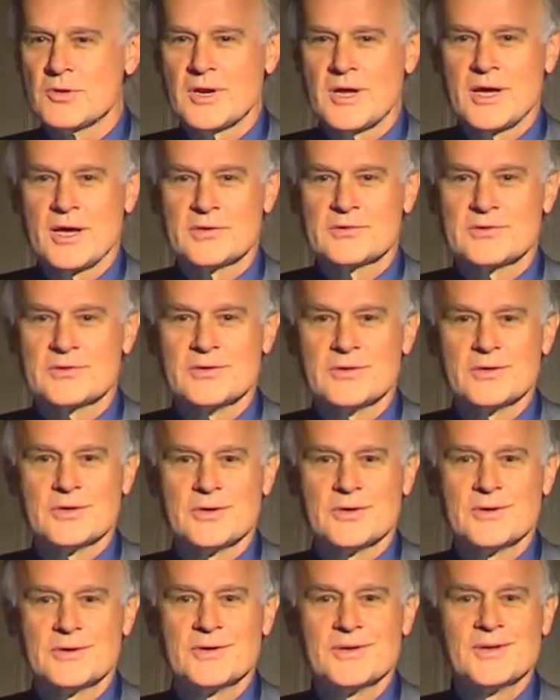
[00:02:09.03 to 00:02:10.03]
over the last
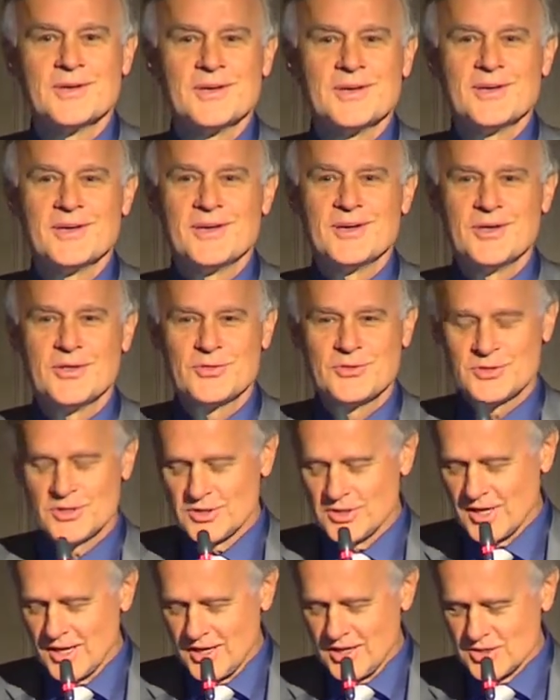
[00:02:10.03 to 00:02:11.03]
3
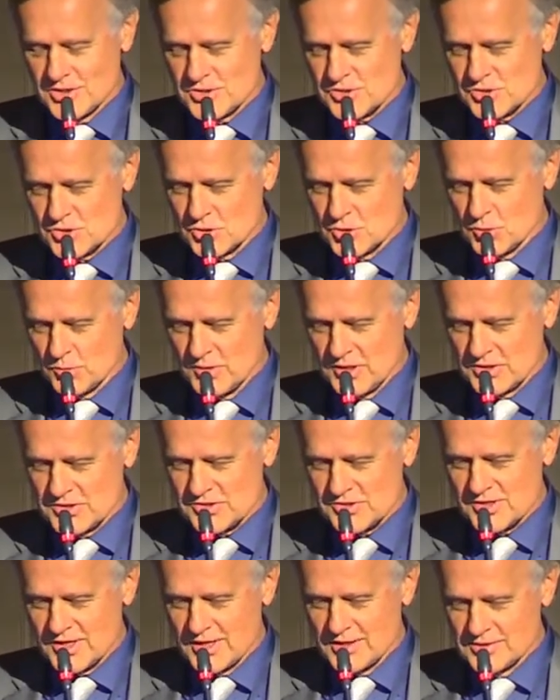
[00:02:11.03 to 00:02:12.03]
days, so we
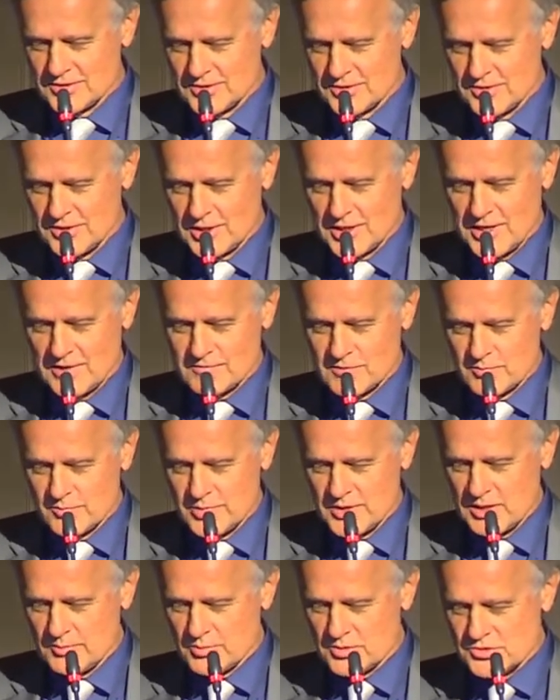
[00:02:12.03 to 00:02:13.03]
extended the 11
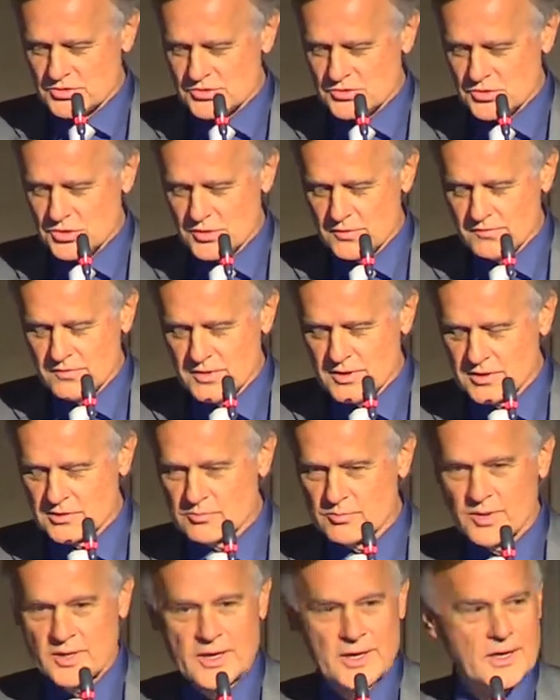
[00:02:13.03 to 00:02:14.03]
papers
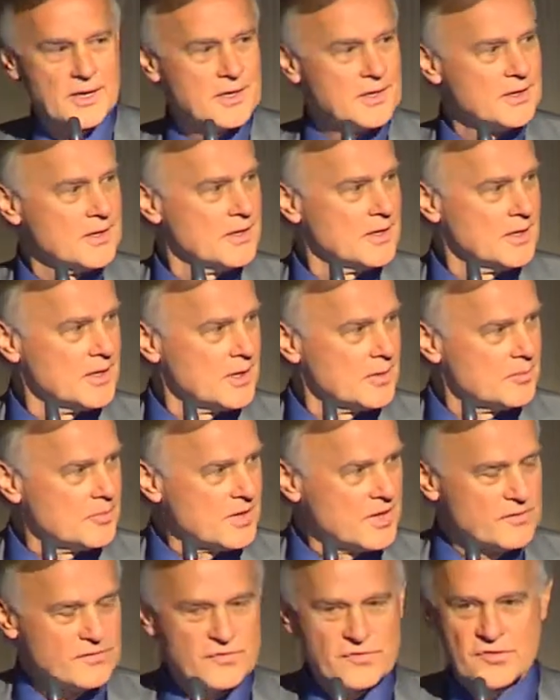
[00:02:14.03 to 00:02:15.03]
surveyed by
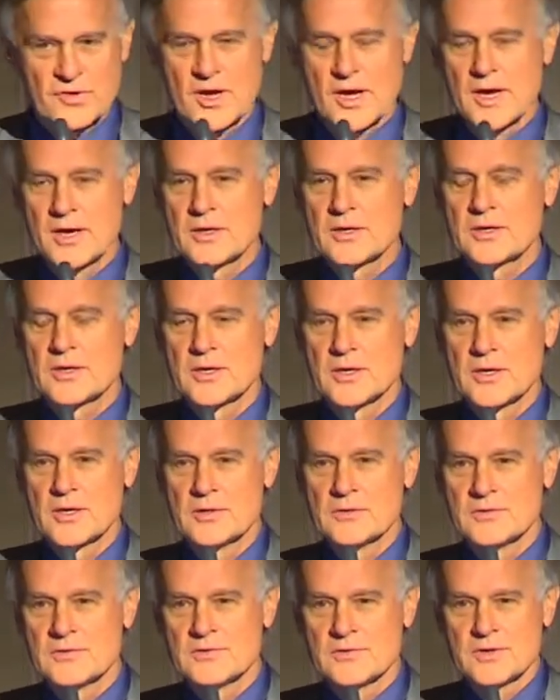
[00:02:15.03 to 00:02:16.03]
Frank
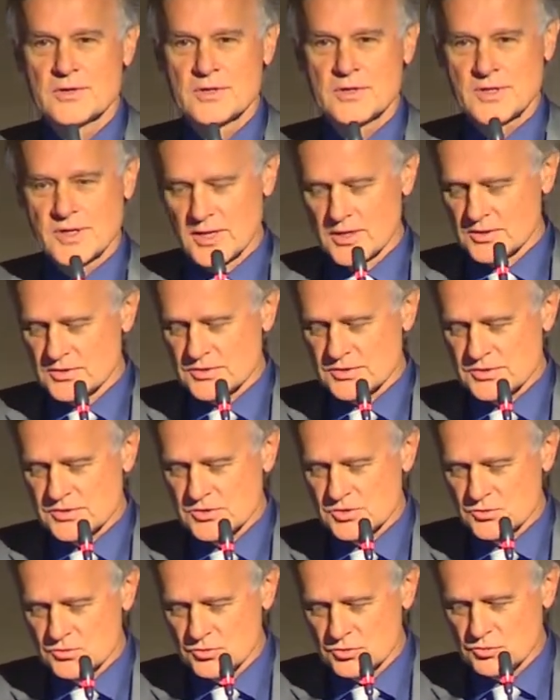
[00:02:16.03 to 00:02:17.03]
and
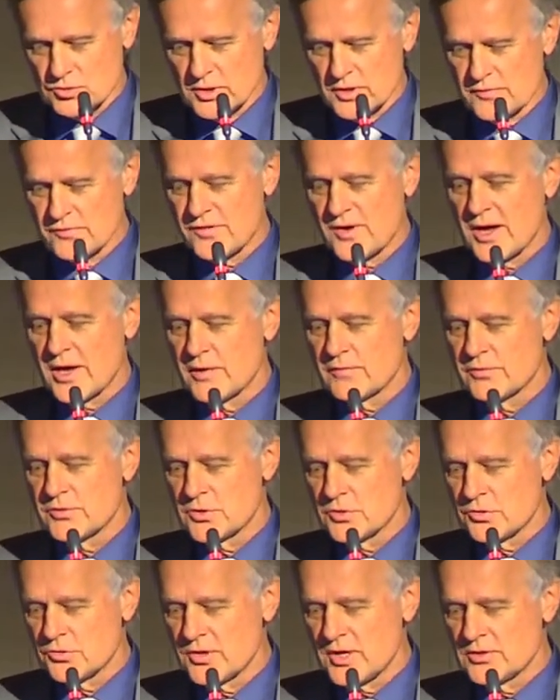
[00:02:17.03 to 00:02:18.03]
Jens to 25
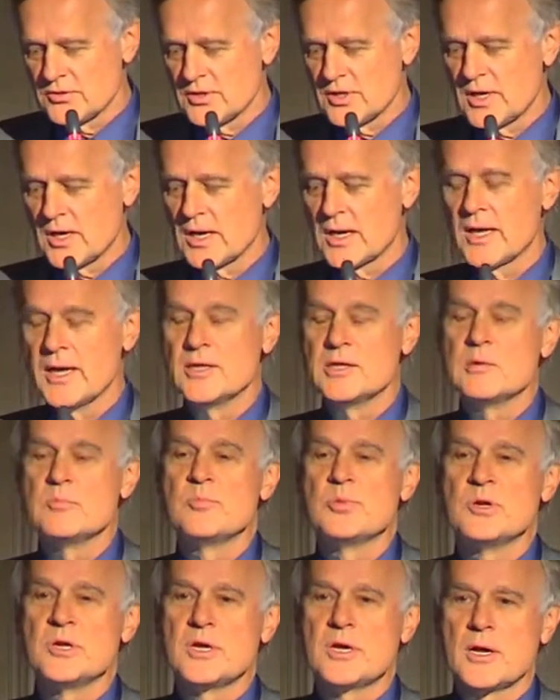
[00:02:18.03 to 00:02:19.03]
theoretical and
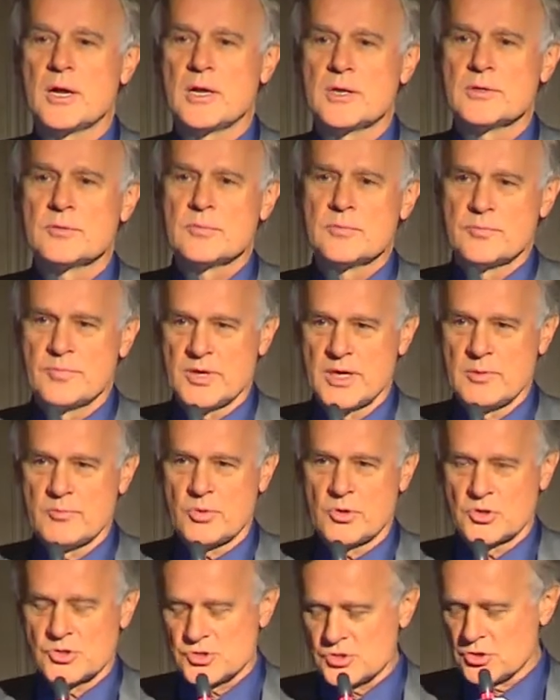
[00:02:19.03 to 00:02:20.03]
empirical
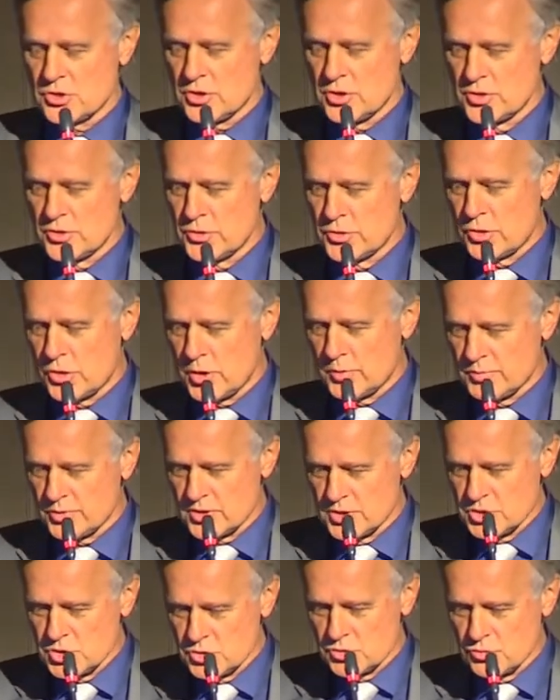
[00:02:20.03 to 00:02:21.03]
papers on NERP
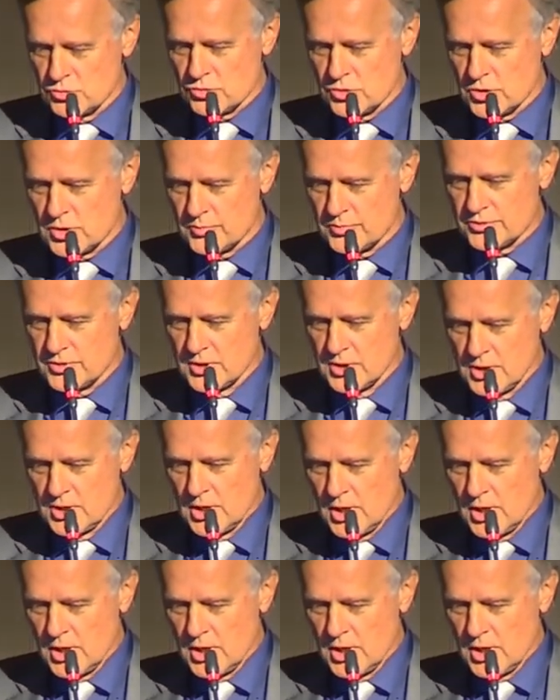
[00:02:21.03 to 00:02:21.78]
in Europe,